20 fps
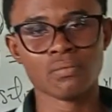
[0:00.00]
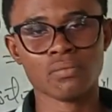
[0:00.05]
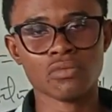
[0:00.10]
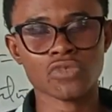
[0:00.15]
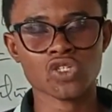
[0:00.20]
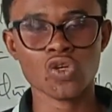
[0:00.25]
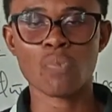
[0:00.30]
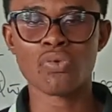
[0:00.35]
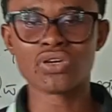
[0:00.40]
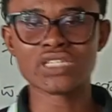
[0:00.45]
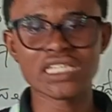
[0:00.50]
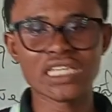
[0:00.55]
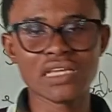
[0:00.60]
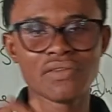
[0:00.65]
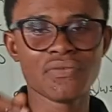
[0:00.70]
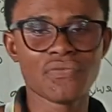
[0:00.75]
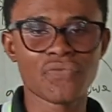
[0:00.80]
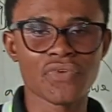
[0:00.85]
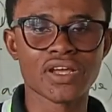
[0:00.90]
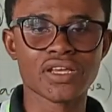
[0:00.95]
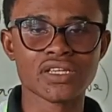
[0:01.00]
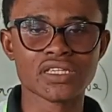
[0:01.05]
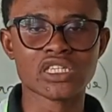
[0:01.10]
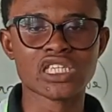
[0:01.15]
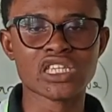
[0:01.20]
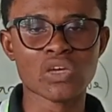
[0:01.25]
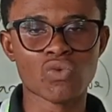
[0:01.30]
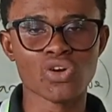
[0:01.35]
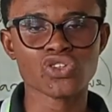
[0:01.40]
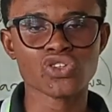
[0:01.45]
So positive difference is
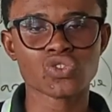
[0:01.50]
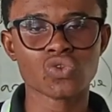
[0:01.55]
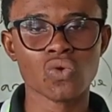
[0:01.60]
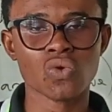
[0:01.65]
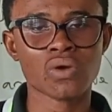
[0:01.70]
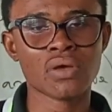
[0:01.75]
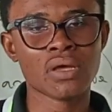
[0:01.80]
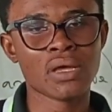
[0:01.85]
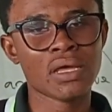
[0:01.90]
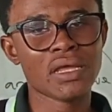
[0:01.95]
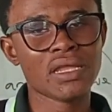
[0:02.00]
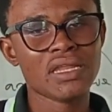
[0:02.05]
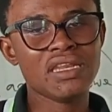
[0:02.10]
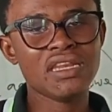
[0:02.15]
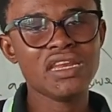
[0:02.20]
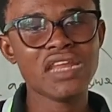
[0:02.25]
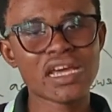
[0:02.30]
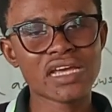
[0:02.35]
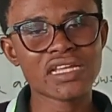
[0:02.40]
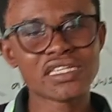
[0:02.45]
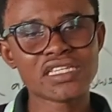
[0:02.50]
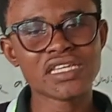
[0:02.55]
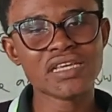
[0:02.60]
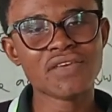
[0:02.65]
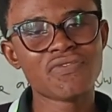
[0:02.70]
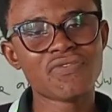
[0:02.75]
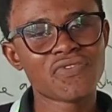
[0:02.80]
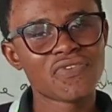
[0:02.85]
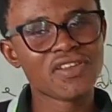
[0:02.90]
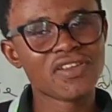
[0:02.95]
equals to
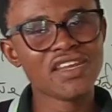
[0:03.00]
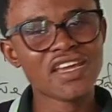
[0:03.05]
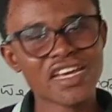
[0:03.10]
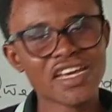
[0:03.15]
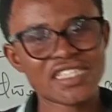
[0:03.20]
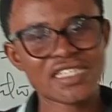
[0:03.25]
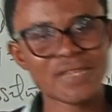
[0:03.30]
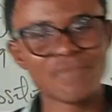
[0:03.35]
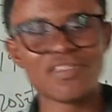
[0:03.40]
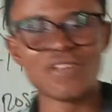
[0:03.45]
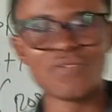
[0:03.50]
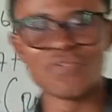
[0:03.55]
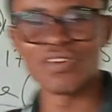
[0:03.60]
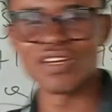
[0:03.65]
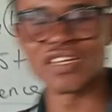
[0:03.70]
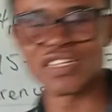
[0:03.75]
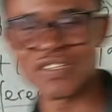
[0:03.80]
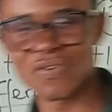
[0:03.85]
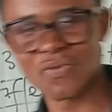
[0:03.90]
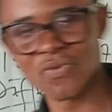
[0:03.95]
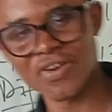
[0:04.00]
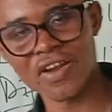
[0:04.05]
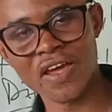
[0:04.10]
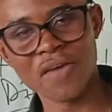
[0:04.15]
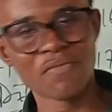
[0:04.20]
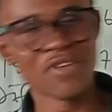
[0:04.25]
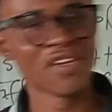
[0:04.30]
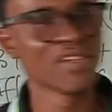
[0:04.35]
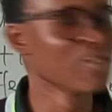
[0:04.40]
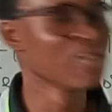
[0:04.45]
negative difference. What do I
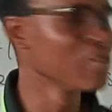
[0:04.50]
mean?